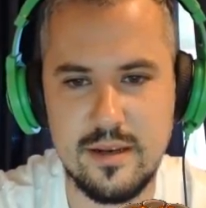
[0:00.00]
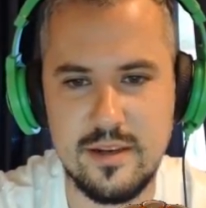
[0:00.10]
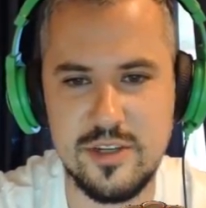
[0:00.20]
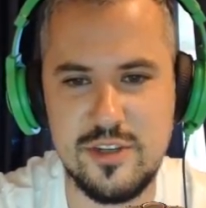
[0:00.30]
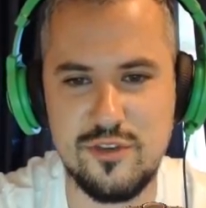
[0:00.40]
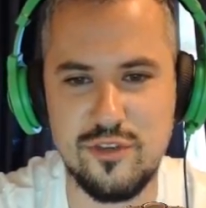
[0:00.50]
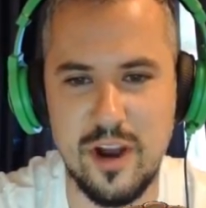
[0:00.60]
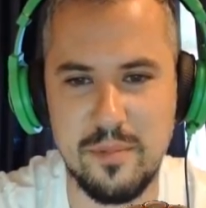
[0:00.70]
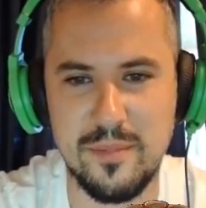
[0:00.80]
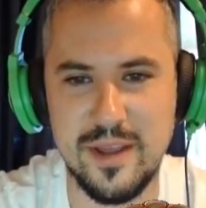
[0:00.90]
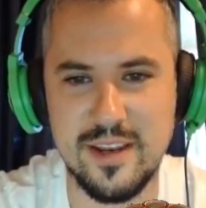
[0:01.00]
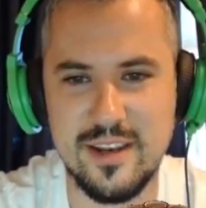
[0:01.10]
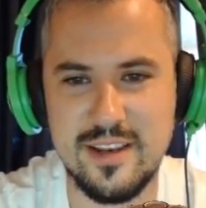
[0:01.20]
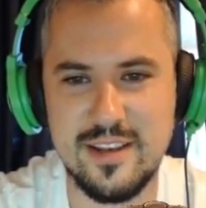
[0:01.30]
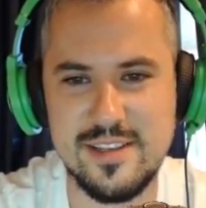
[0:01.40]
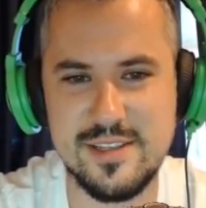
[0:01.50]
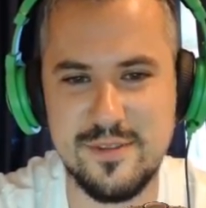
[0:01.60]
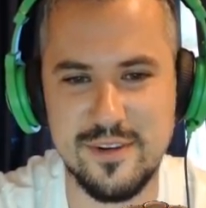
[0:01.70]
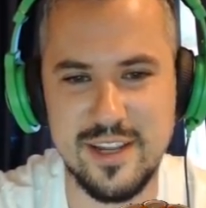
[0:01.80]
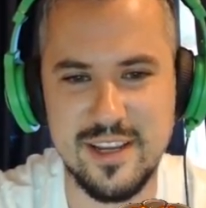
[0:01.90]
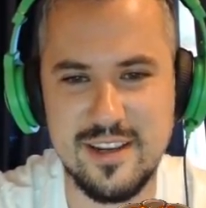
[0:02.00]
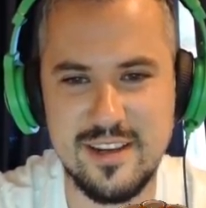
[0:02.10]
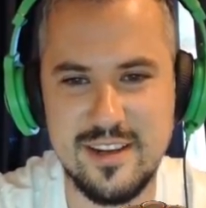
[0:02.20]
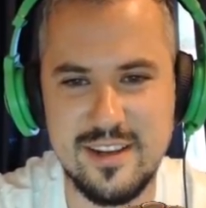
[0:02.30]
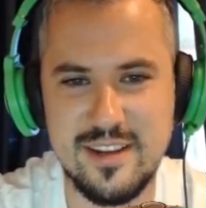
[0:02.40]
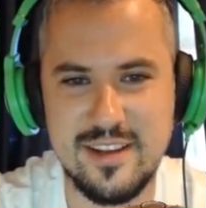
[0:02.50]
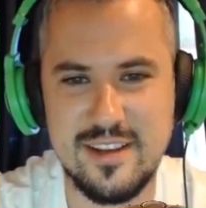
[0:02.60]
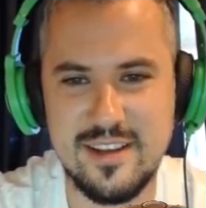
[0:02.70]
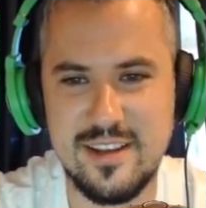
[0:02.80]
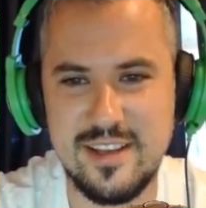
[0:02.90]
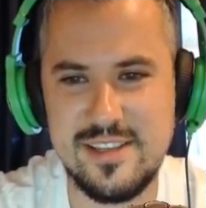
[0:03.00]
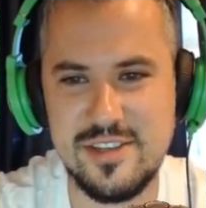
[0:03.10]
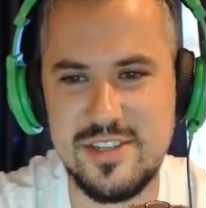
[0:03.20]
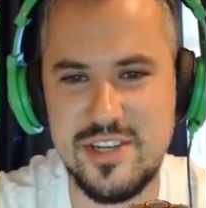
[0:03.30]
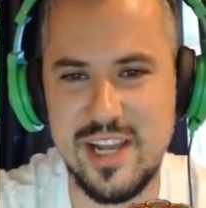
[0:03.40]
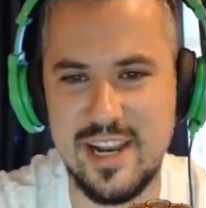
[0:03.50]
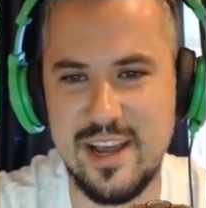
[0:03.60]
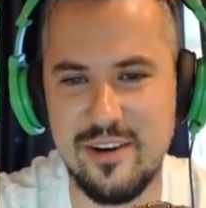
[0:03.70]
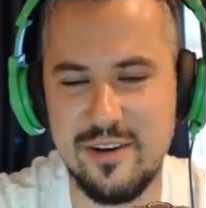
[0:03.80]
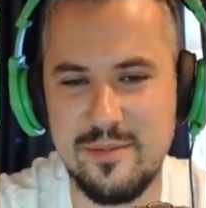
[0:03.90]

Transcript: Just drop him in. This is funny. He's just chilling out.